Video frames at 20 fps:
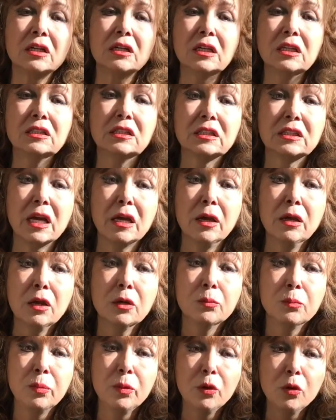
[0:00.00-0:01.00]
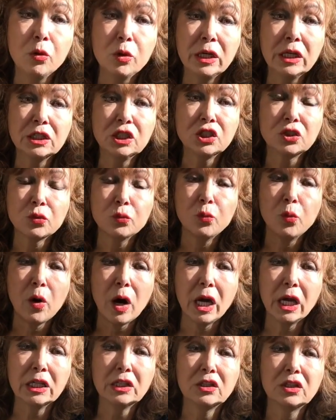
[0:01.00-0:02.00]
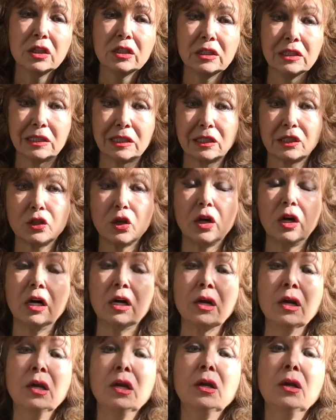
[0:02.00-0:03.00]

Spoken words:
is a bluish white star,